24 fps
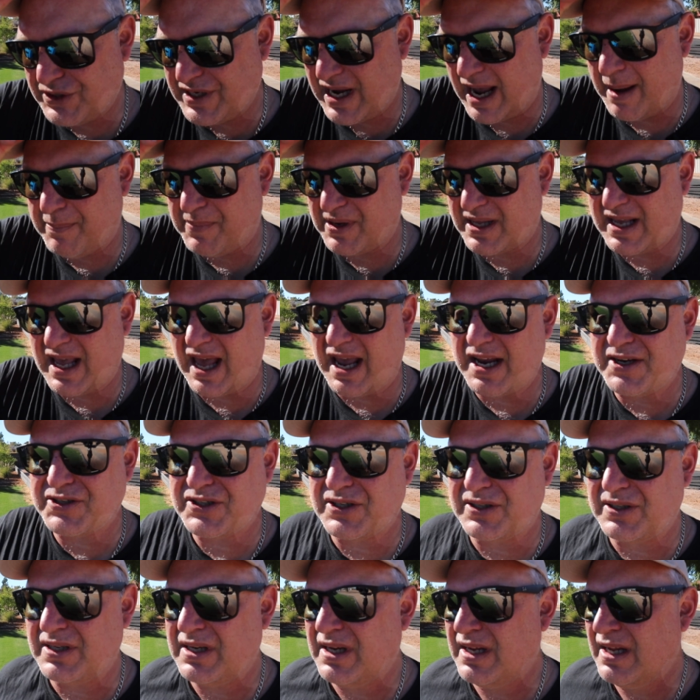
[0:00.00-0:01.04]
your
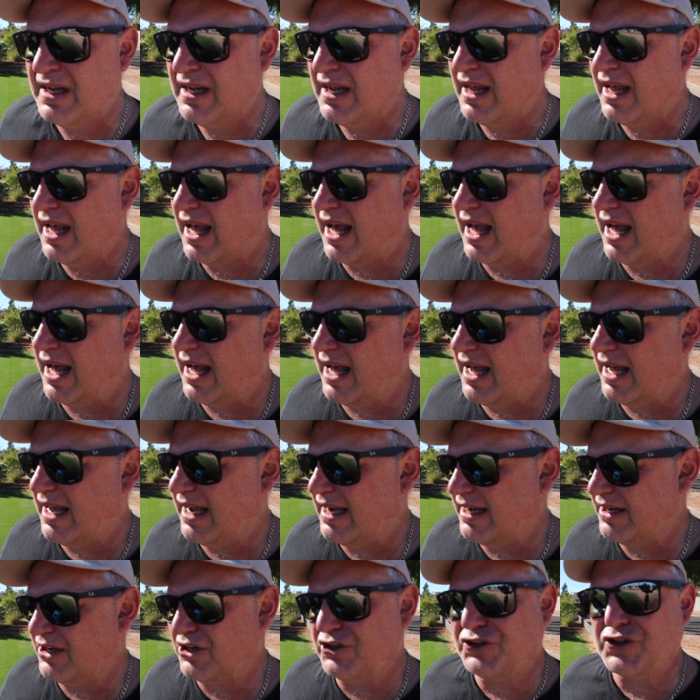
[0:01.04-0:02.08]
application in
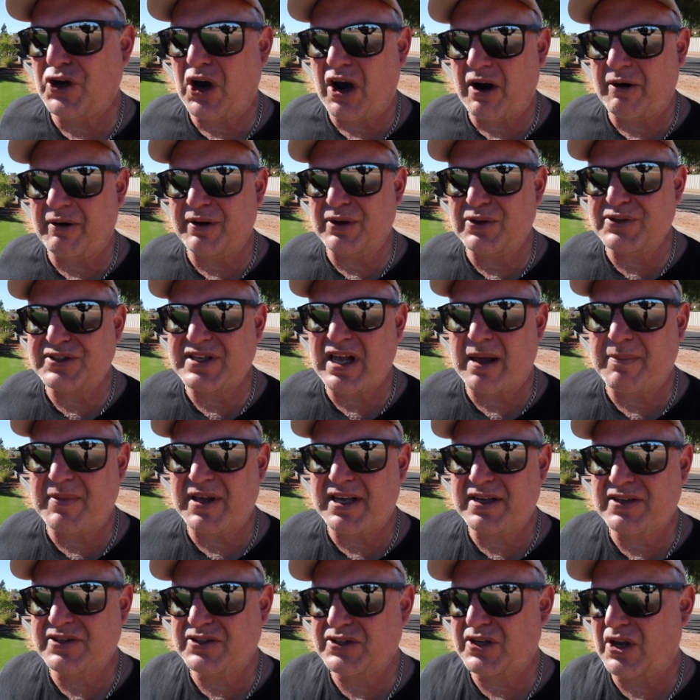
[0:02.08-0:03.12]
a diary or
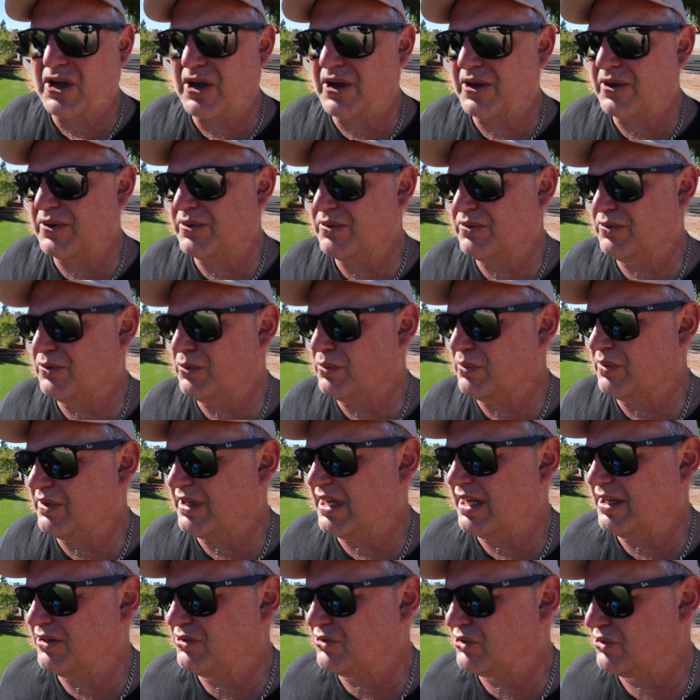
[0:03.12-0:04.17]
something, so you'll
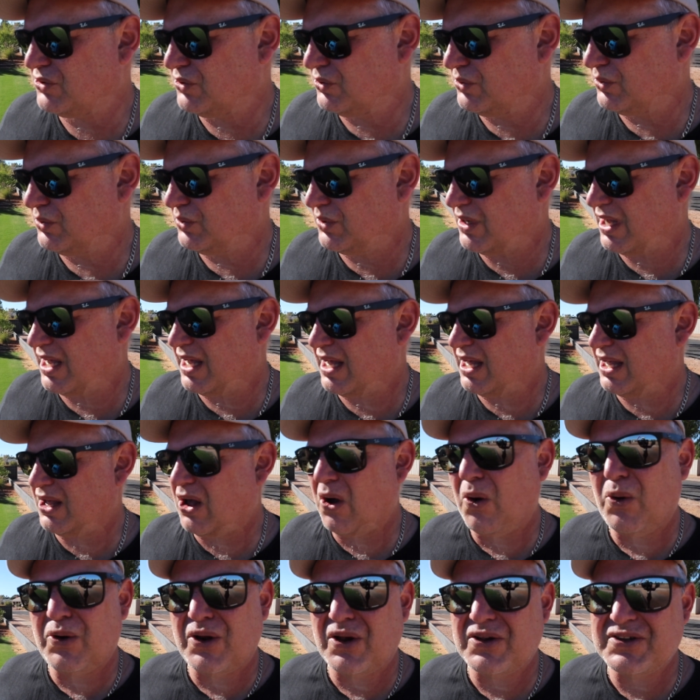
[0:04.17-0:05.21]
need to
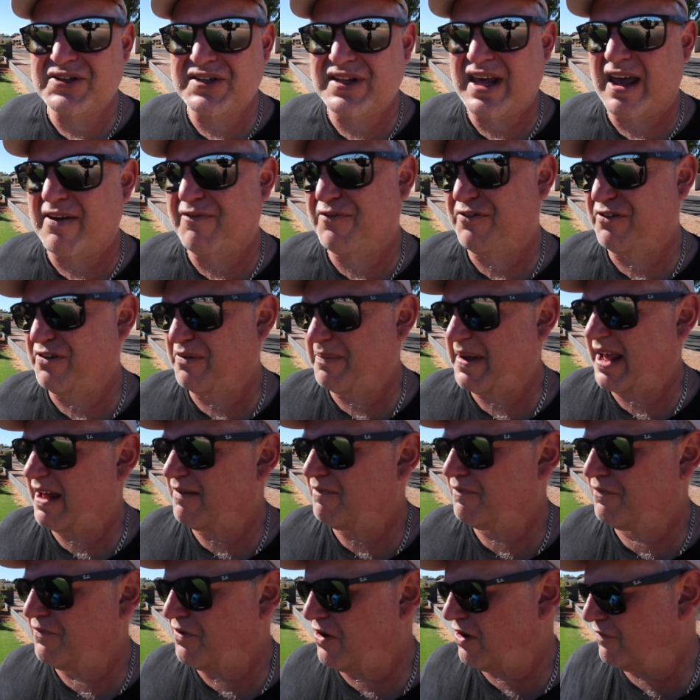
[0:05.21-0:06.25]
hold on to that for about
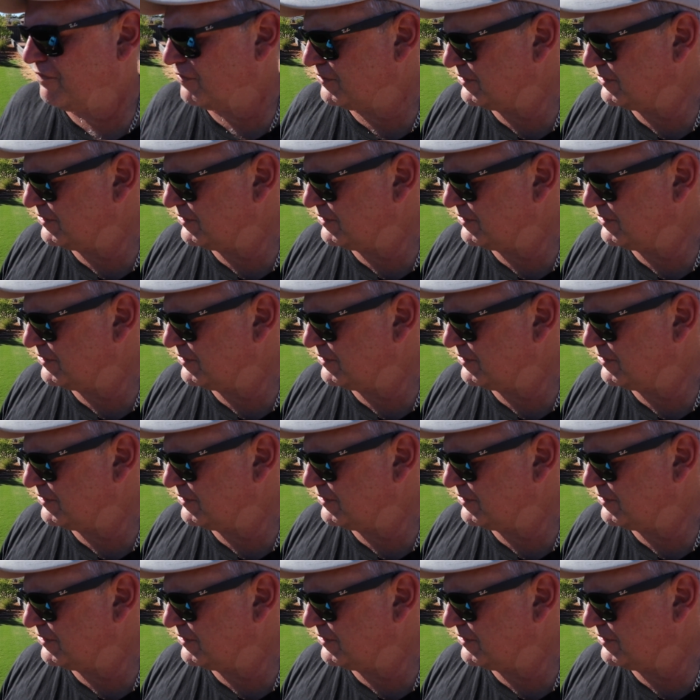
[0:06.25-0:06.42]
5 or